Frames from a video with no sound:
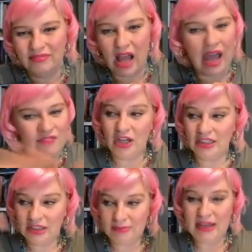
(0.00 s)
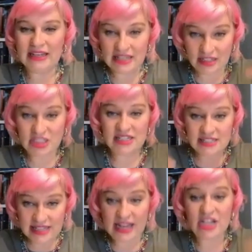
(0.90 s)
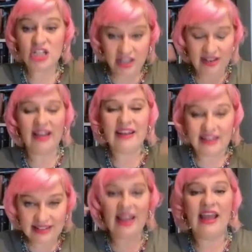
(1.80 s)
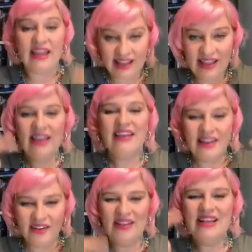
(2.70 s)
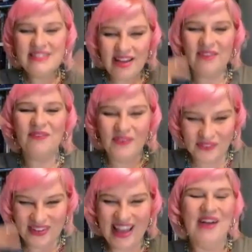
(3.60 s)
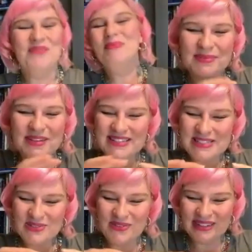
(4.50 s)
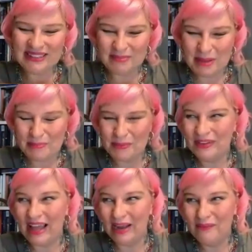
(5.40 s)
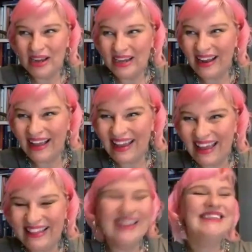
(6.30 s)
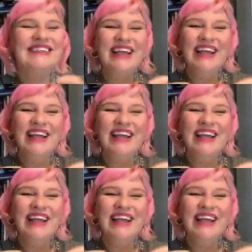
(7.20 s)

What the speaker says: Out of Josh speaking Cincinnati gin night and day. He's on a roll now, but in the stores, and people were like, where can I get this?